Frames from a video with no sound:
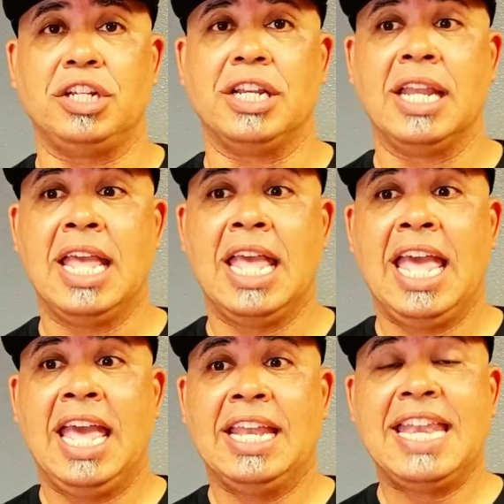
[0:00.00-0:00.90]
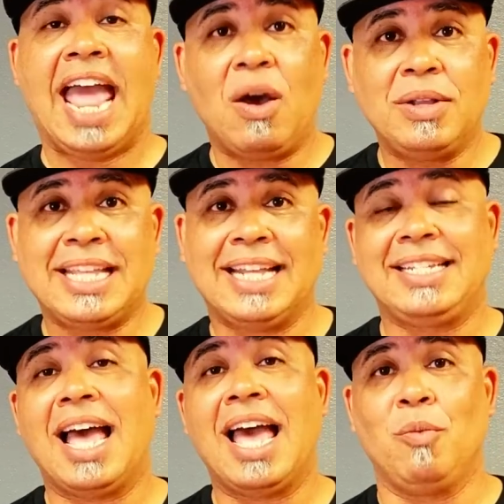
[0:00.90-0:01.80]
And now is that
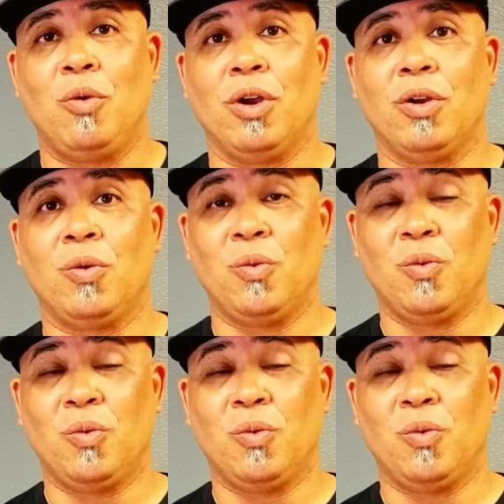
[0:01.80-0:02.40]
time where